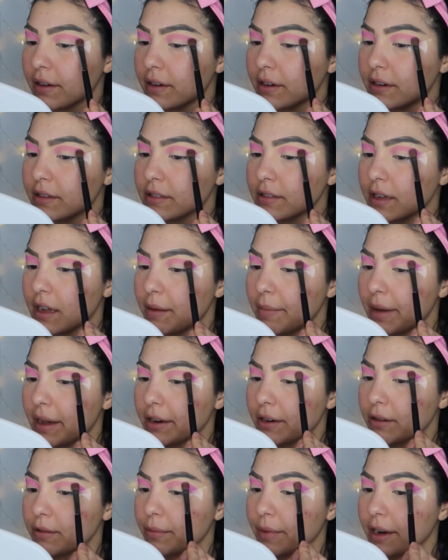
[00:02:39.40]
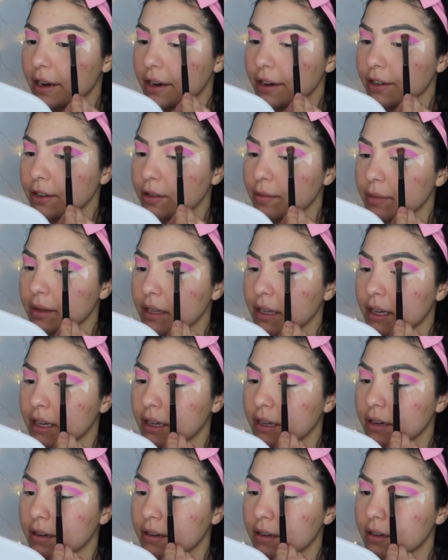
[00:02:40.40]
Does not matter where you
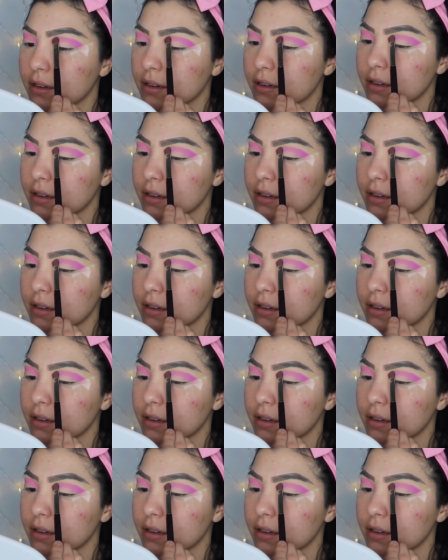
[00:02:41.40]
begin.